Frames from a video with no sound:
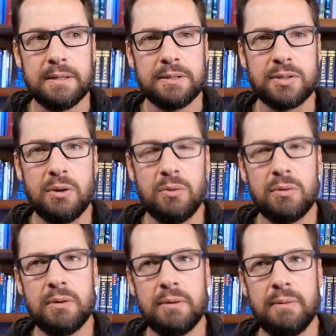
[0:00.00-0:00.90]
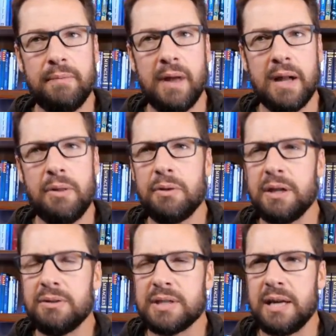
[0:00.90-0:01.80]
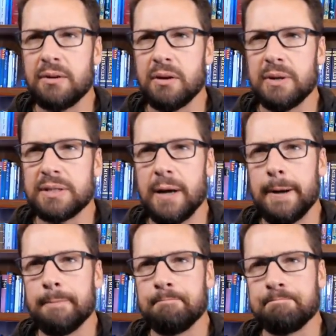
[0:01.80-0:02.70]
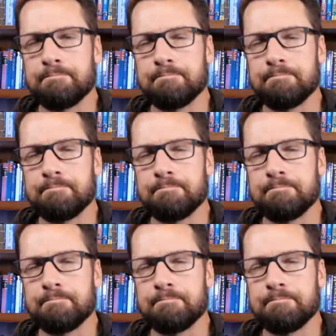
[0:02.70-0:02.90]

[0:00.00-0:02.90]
So another thing you say here though is, um,